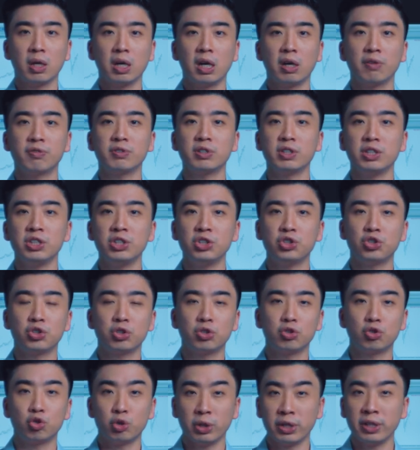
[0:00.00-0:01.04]
After
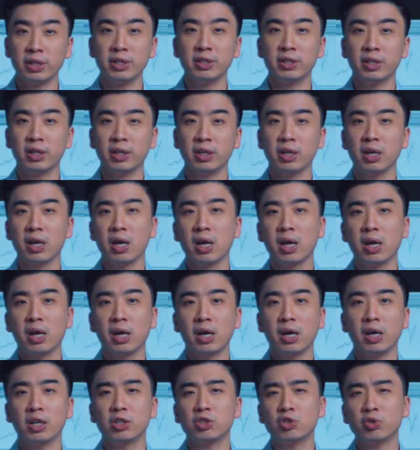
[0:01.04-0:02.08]
each trading day,
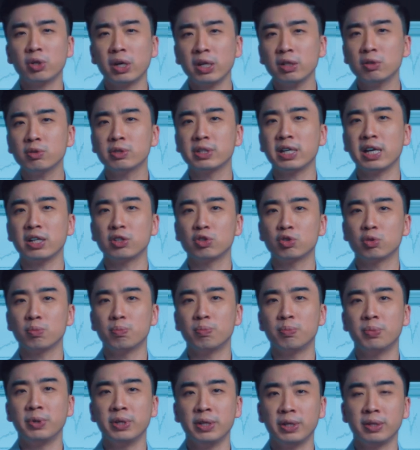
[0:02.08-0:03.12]
I try to get to
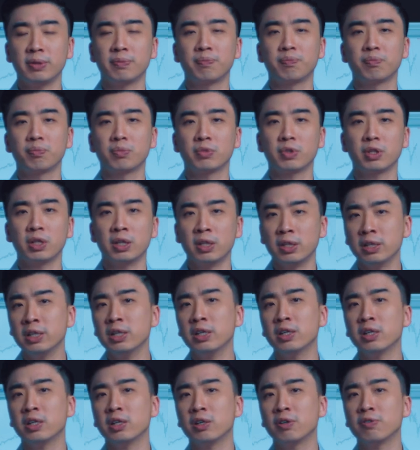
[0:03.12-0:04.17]
bed early
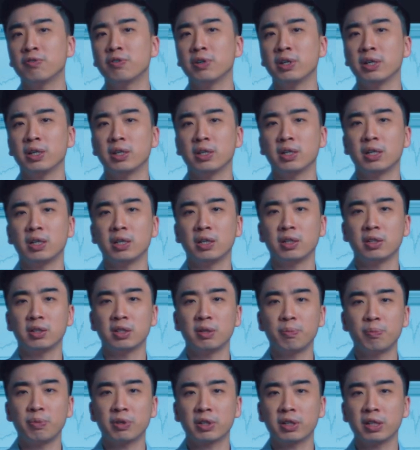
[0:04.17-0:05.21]
enough, and I
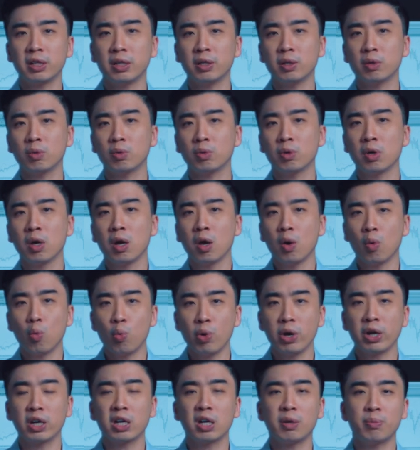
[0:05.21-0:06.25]
typically
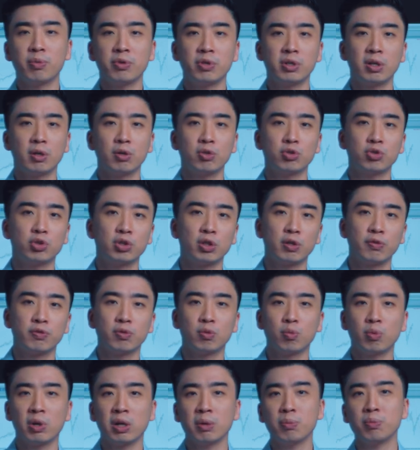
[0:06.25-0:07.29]
wake up around 12 to
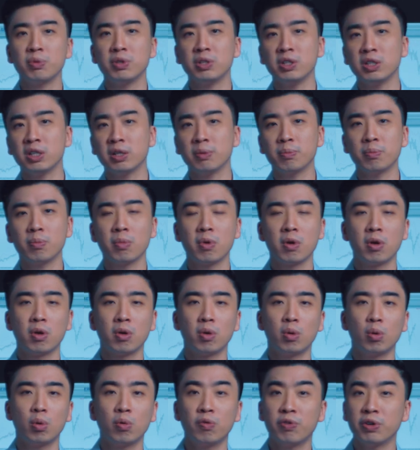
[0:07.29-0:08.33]
1 p.m.
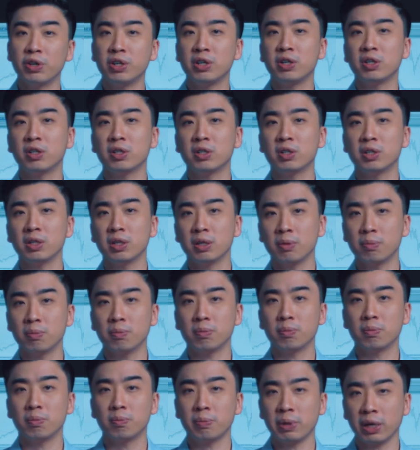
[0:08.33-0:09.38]
over here in
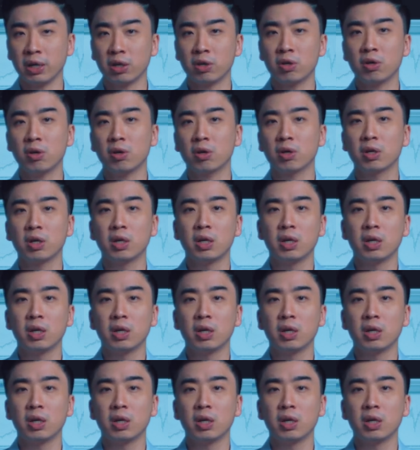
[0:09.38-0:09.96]
Bangkok.